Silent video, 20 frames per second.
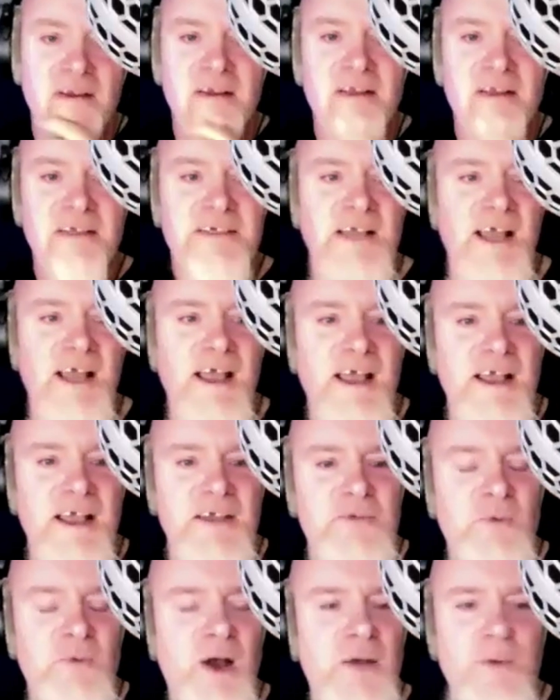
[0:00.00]

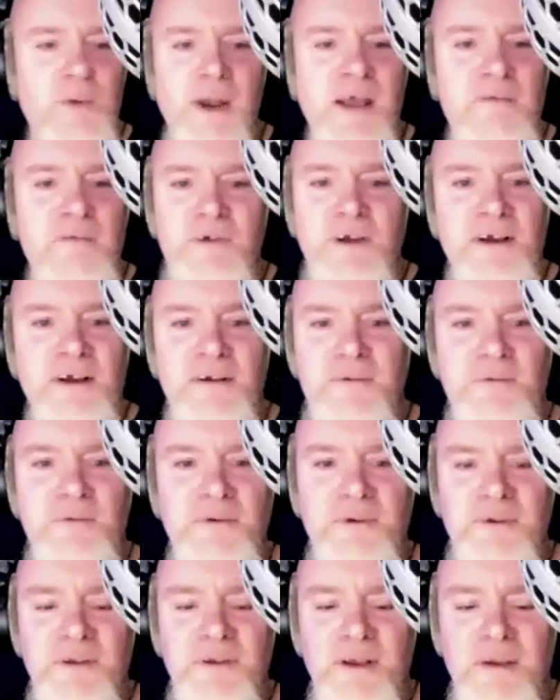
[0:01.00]
It's why whenever
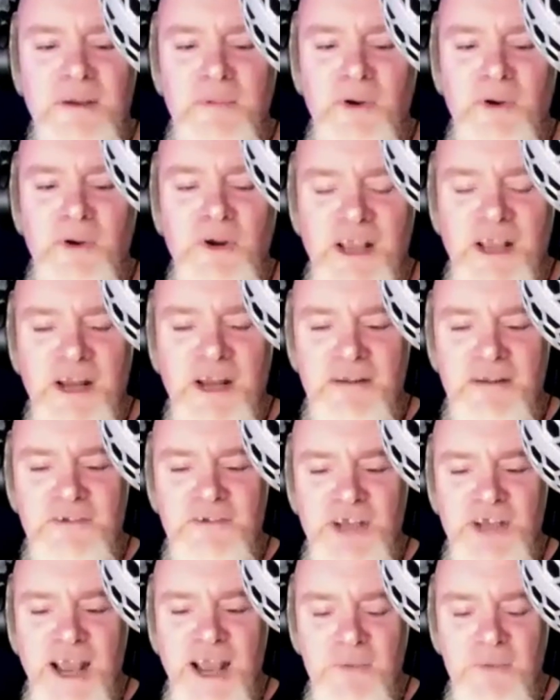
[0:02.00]
I'm on a kind of
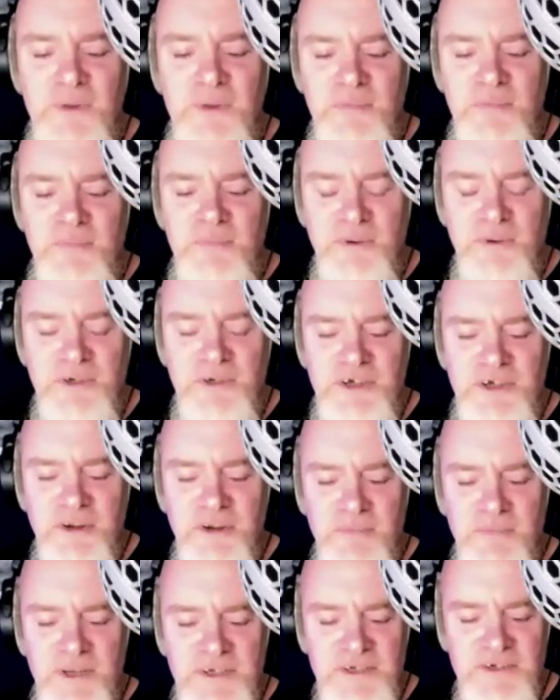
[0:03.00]
chat with a bunch of dub
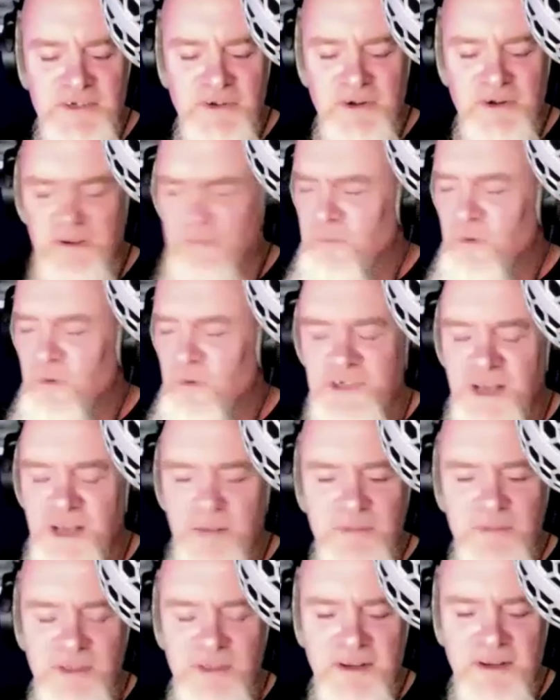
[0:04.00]
mixers on a
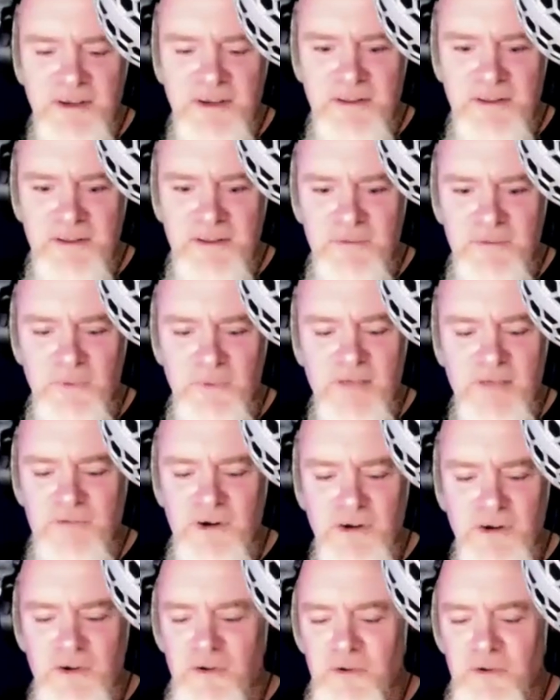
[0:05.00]
WhatsApp thing, and whenever
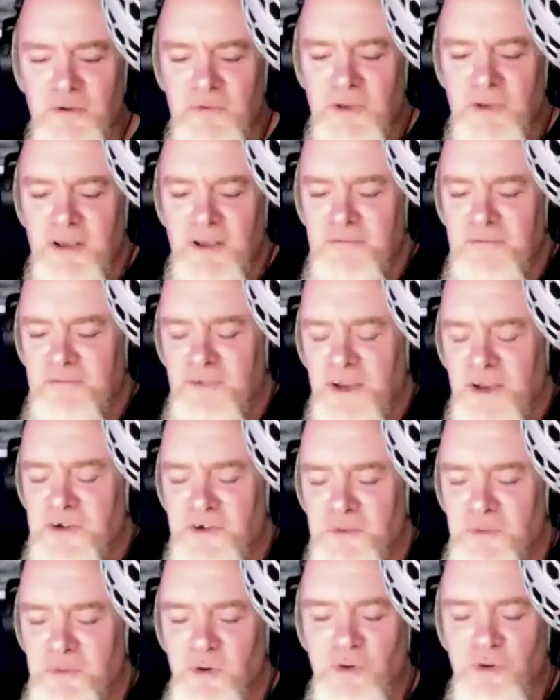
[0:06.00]
a new
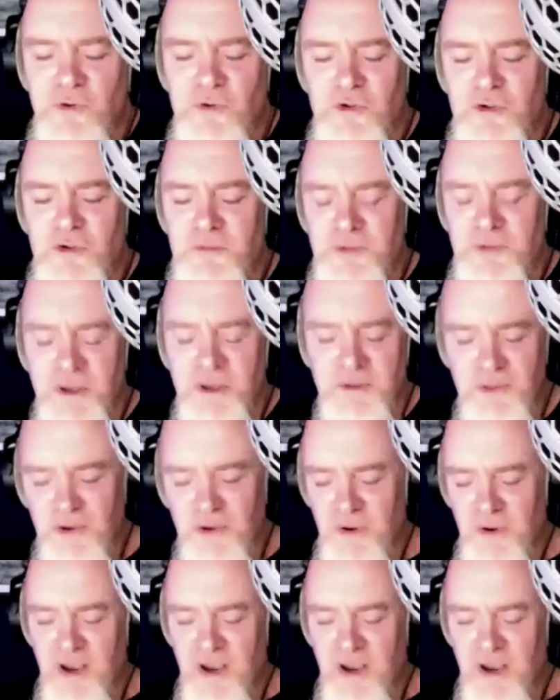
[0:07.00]
version of Pro Tools comes out,